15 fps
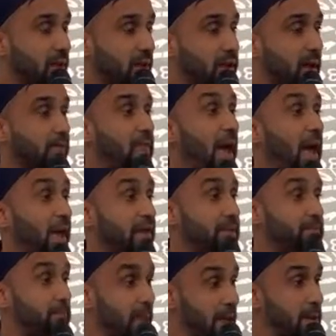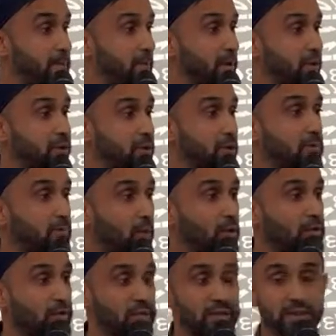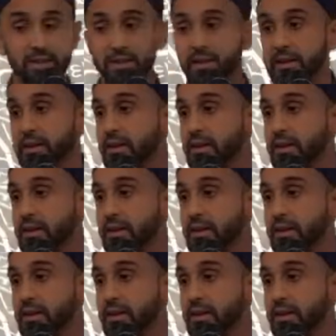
Now that paper took mostly